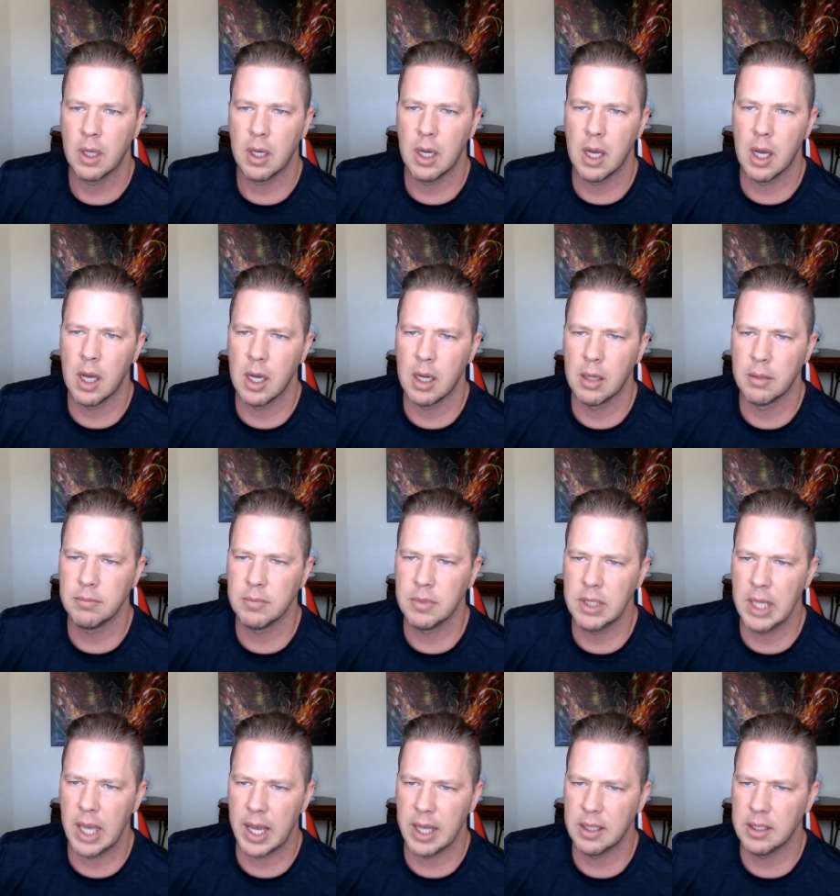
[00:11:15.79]
Um,
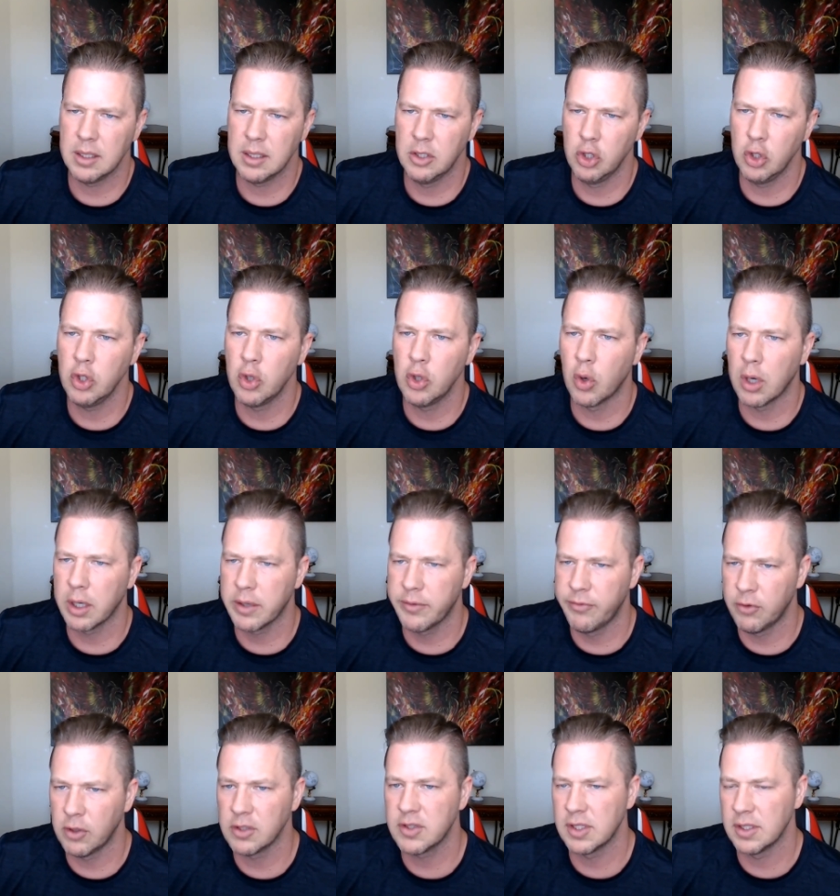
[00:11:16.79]
yeah, New York
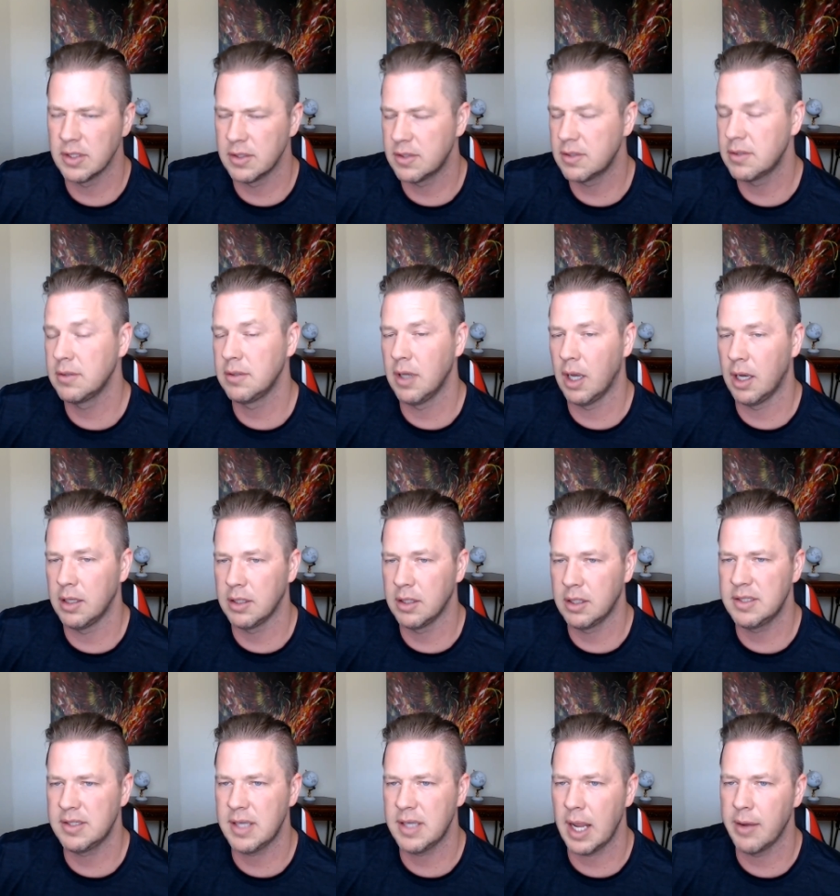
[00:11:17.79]
versus
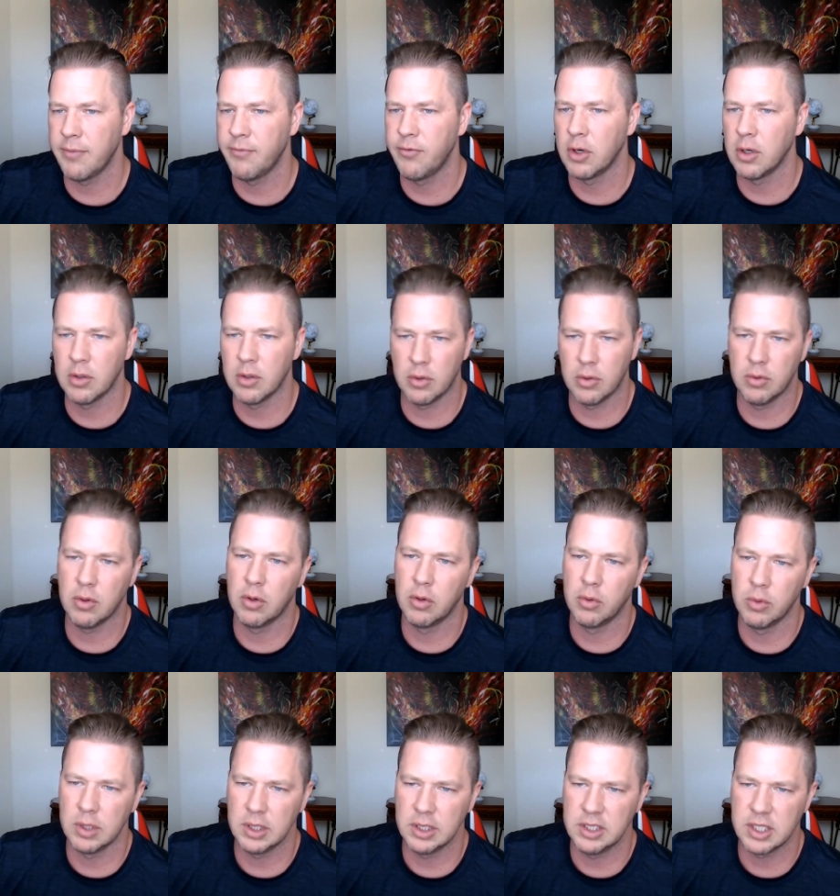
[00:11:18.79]
Stanford, or, or
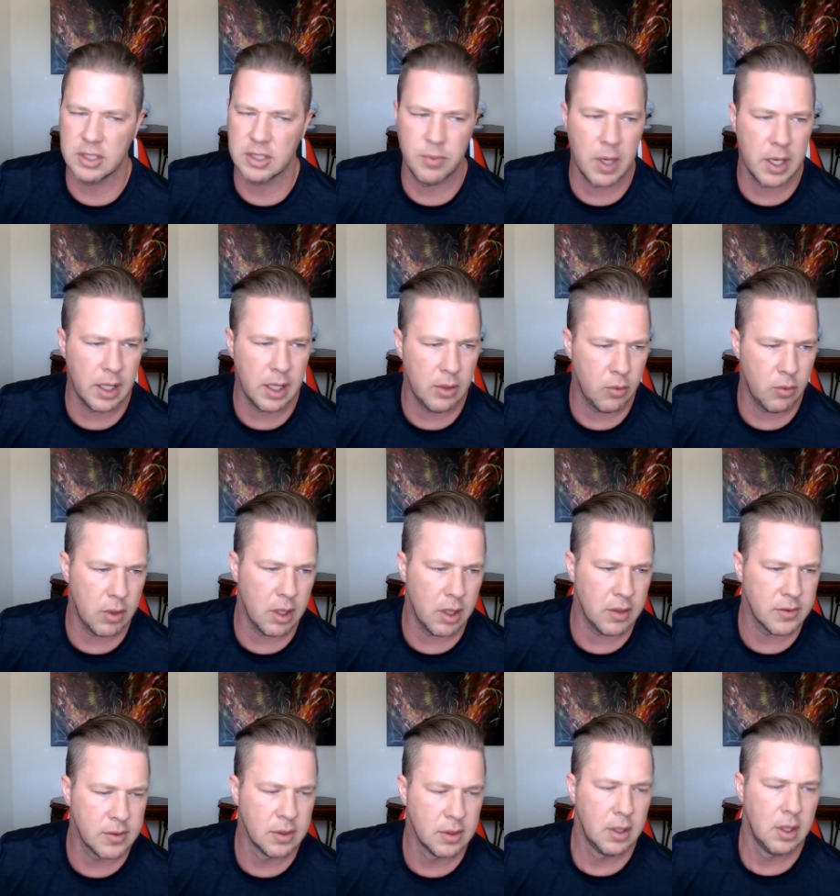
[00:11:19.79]
really just about anywhere
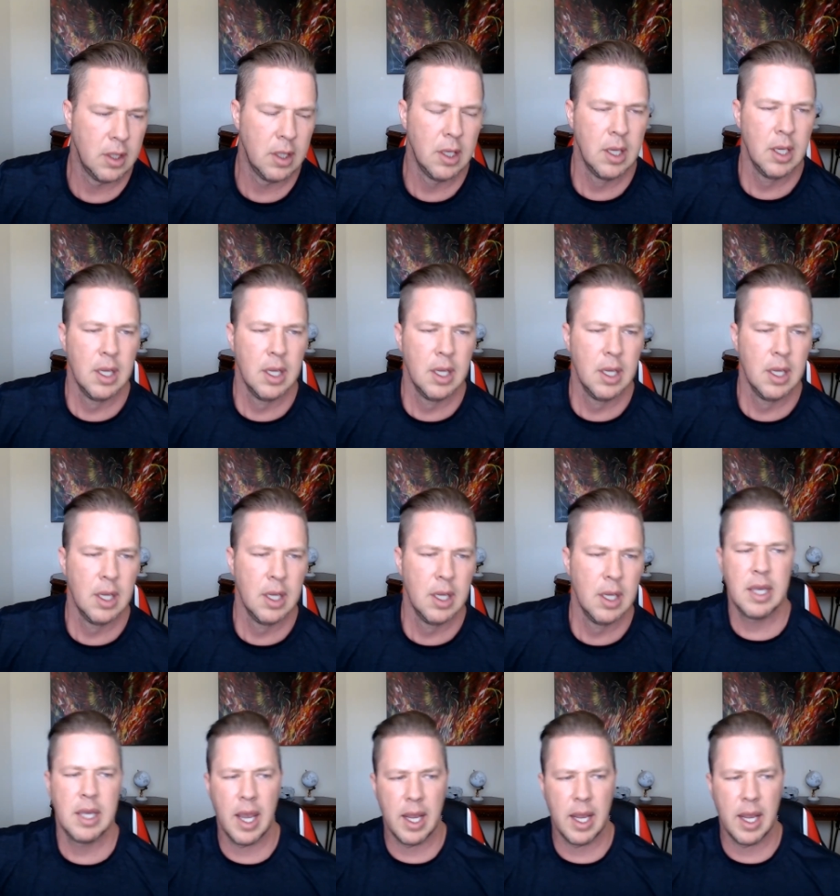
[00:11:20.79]
else.
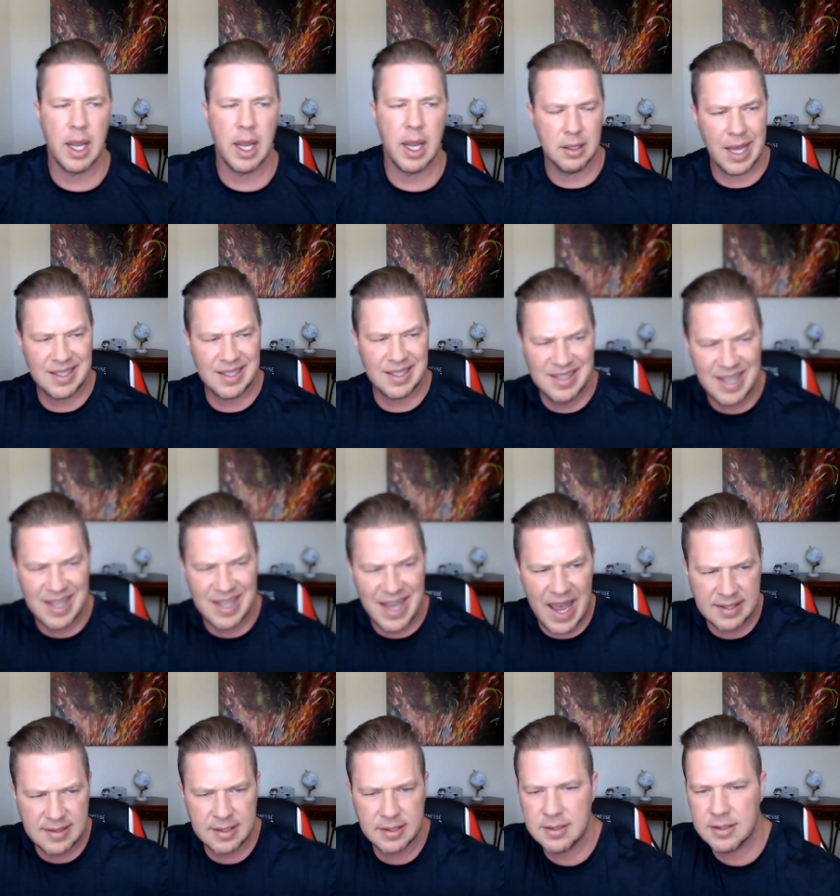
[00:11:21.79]
Okay, that's the
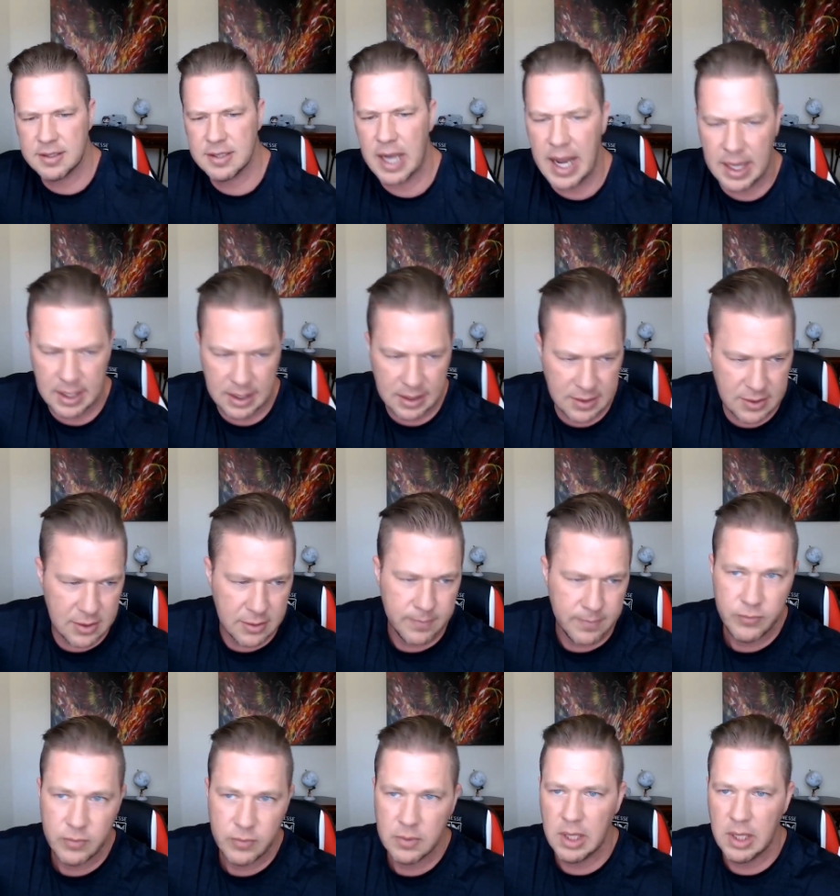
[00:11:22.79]
S, silence.
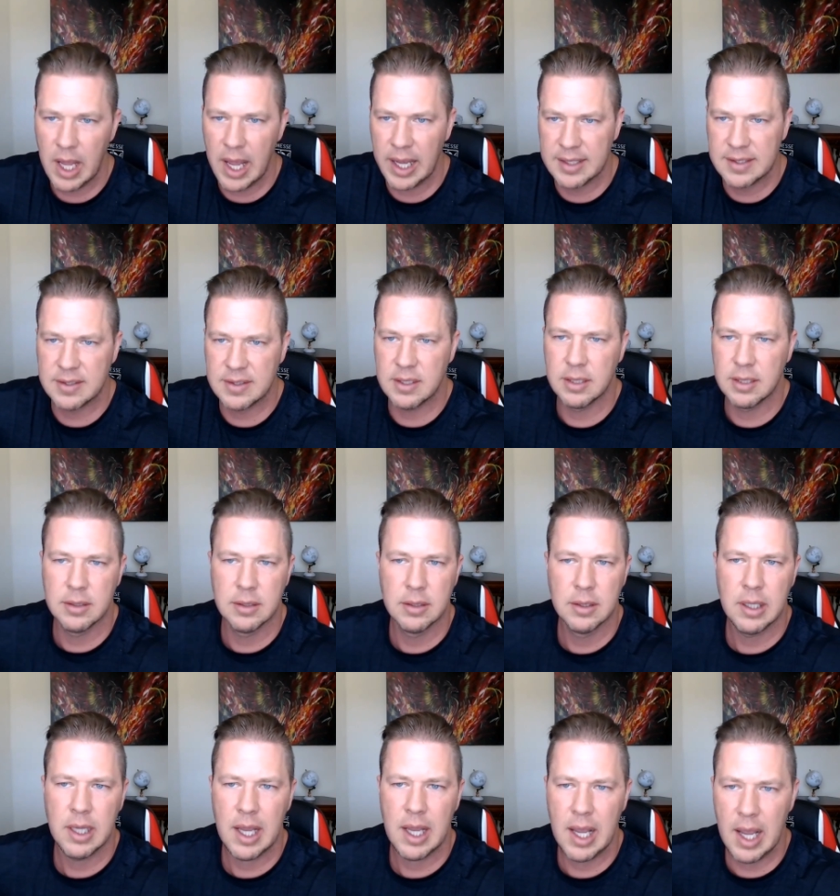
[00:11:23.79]
Next.
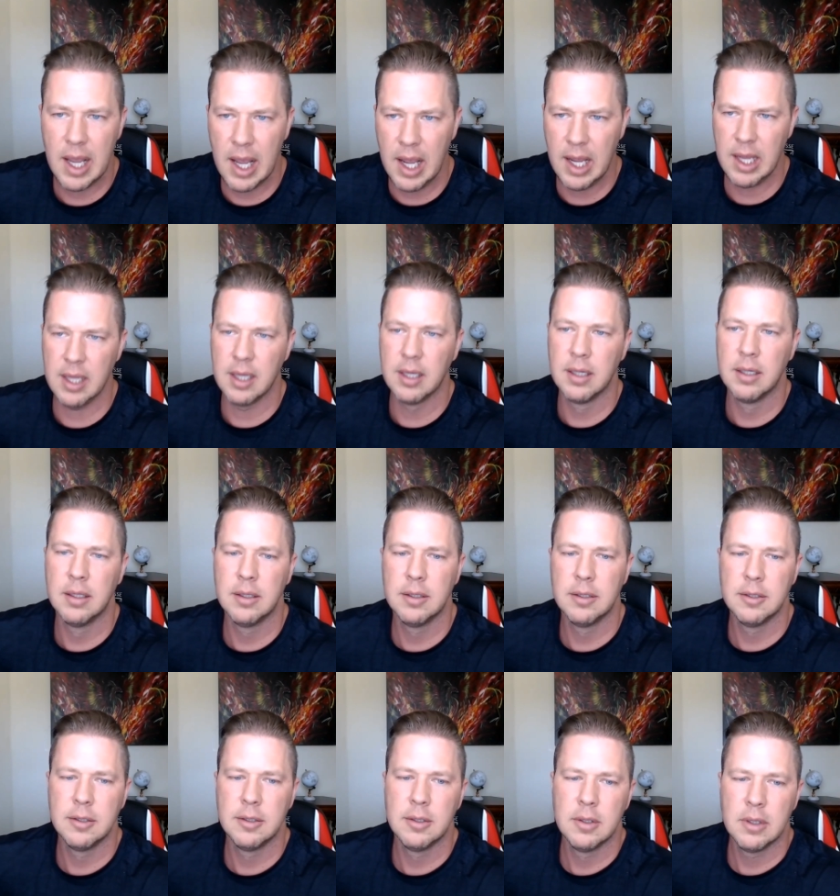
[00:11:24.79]
A,
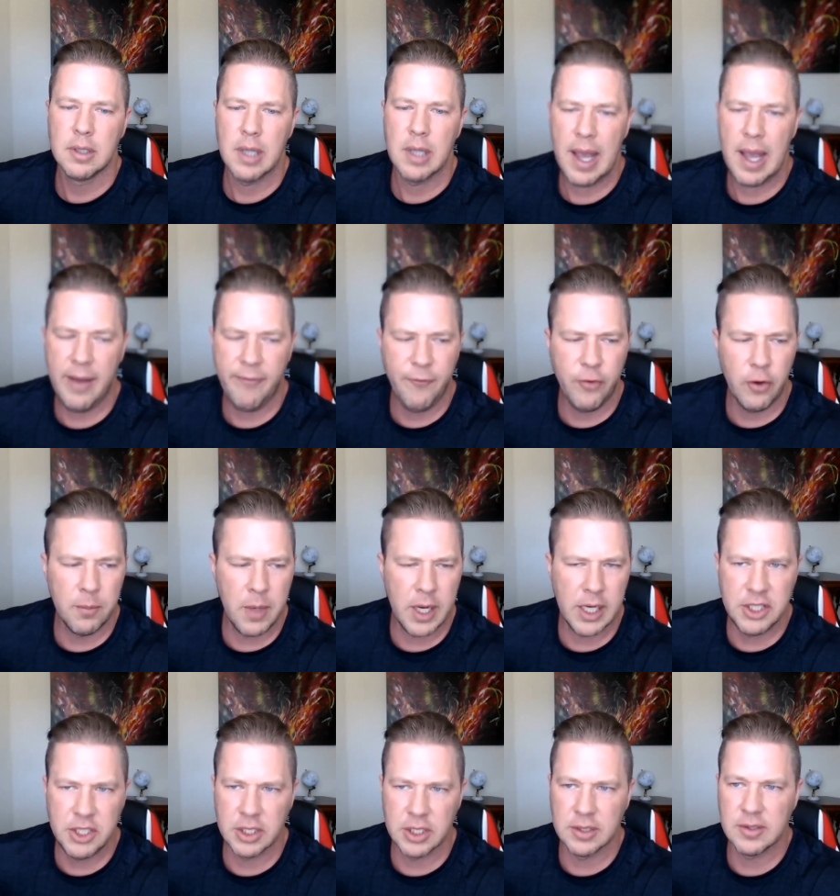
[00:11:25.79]

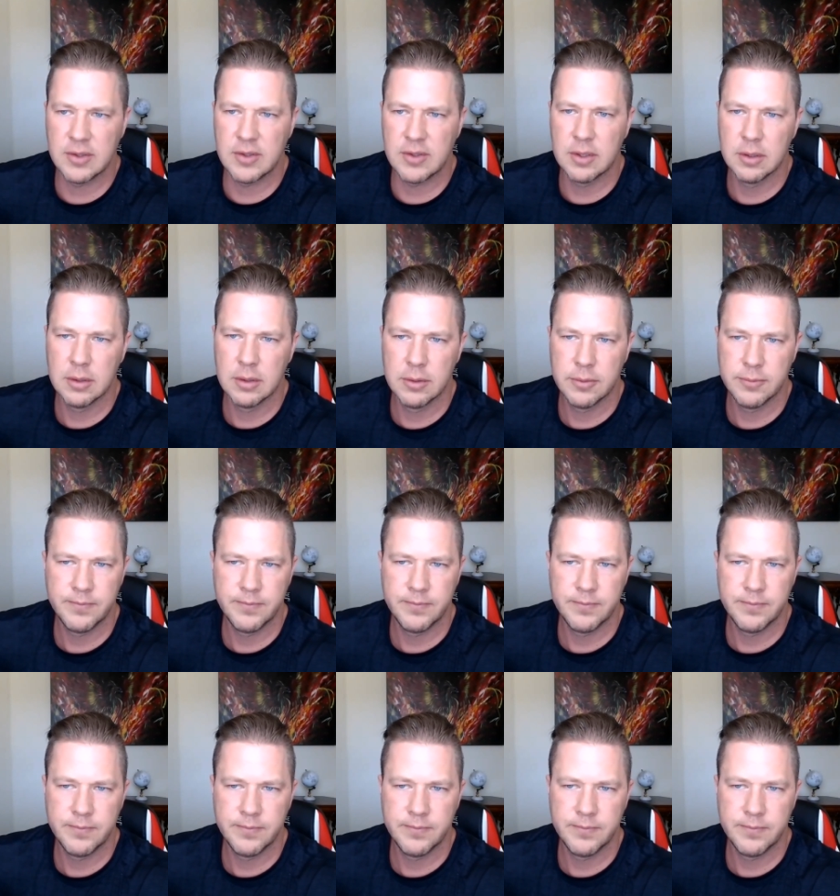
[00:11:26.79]
affirmations.